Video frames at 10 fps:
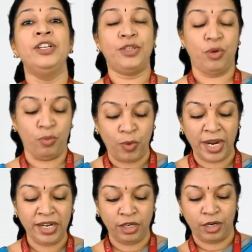So
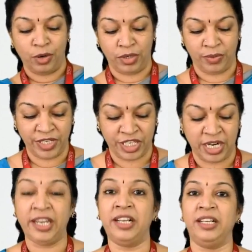one quote which
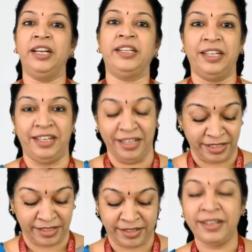I collected
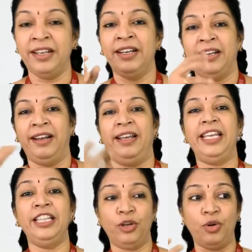is,
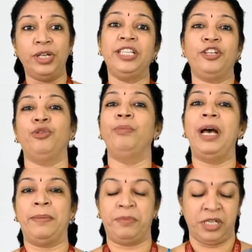in the quote idukku
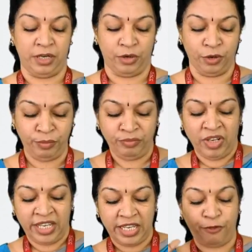romba apt ah irukum,
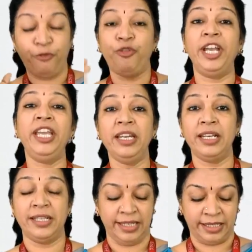a fine
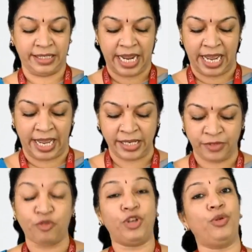is a
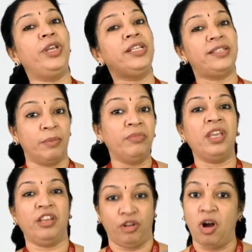tax for doing
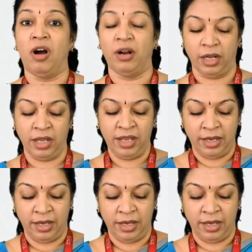something wrong.